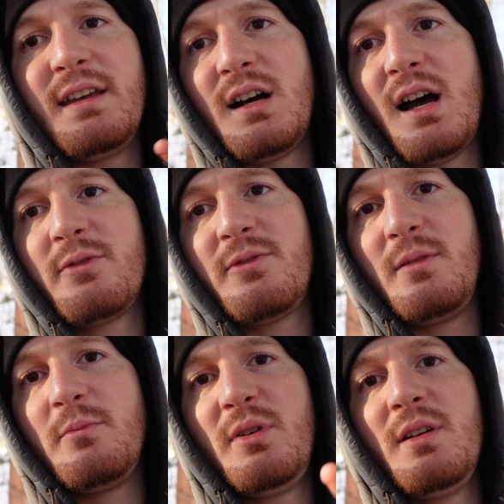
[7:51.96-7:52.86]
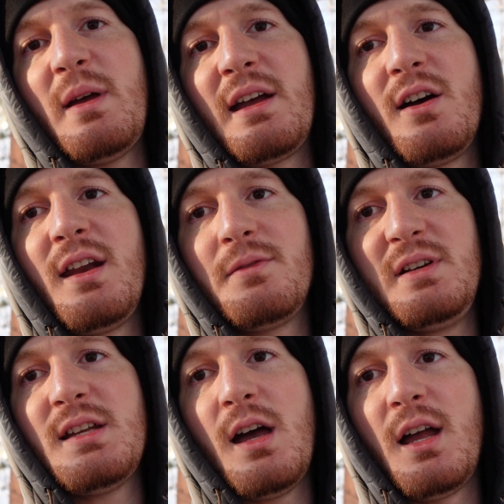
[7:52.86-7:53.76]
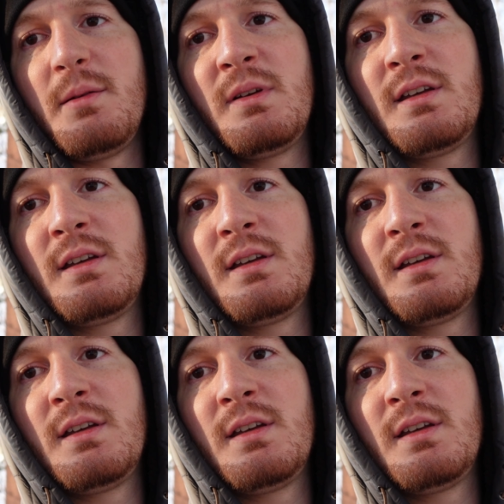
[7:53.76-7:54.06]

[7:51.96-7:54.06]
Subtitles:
it off and put it back on every time,